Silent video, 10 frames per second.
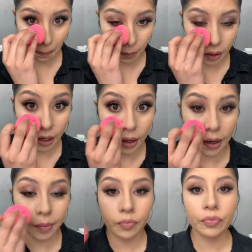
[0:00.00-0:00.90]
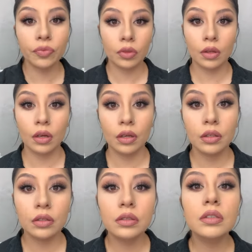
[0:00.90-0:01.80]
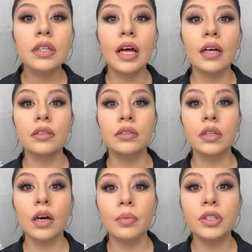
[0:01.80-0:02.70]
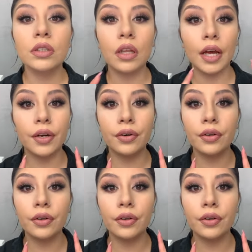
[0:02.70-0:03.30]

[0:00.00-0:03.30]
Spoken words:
Okay. See that? See how much lighter